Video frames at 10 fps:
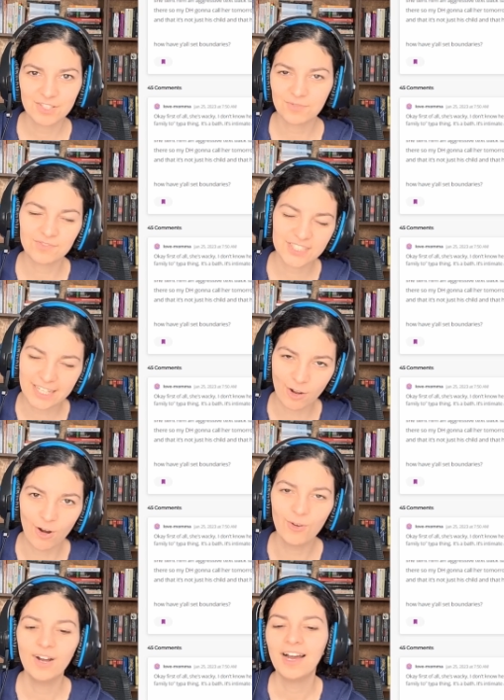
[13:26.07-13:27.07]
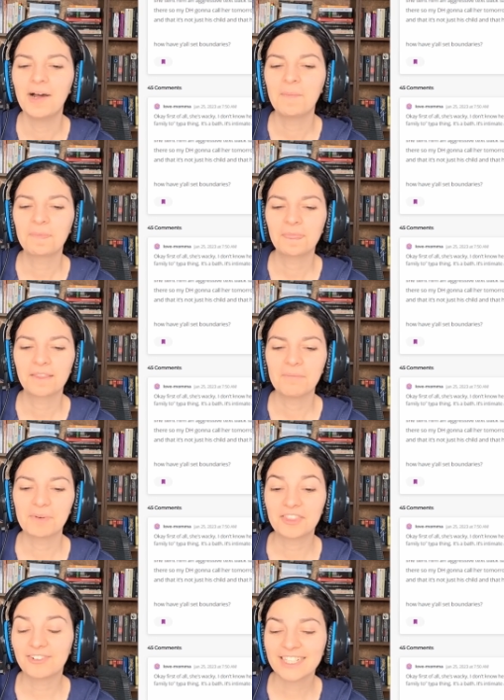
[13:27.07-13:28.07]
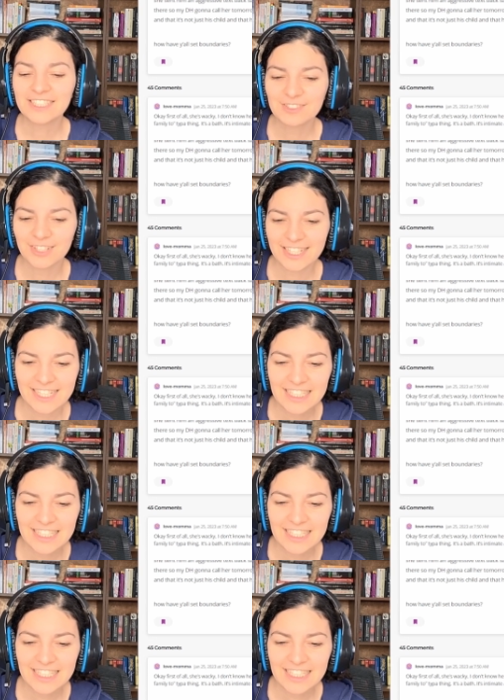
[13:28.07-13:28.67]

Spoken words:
Say no. But the rest of it,